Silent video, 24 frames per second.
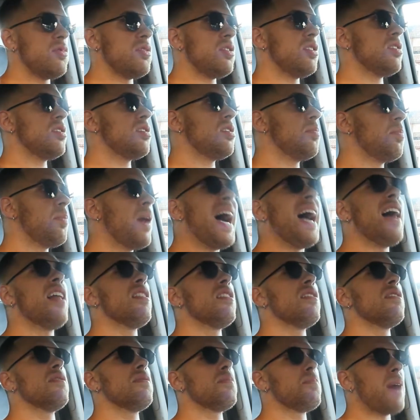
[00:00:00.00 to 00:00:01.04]
just a
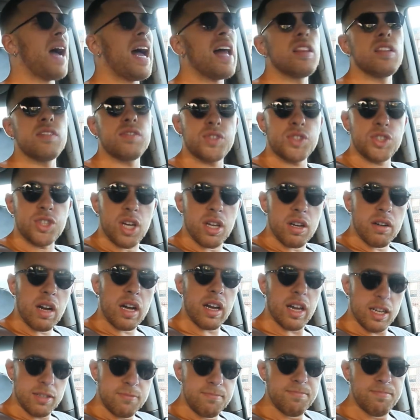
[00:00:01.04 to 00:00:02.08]
pile of shit,
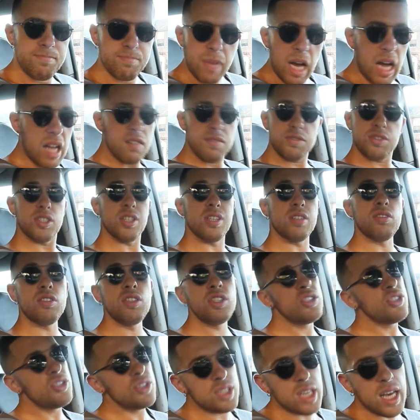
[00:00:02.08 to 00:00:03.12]
okay? Pile of shit.
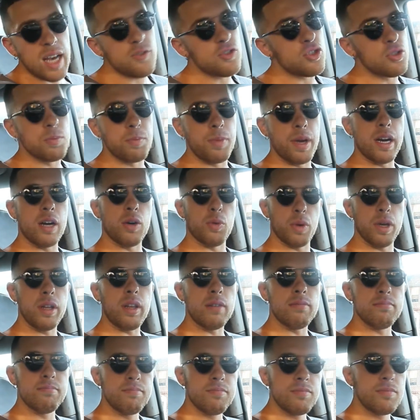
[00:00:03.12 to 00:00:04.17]
You just have to bear with it.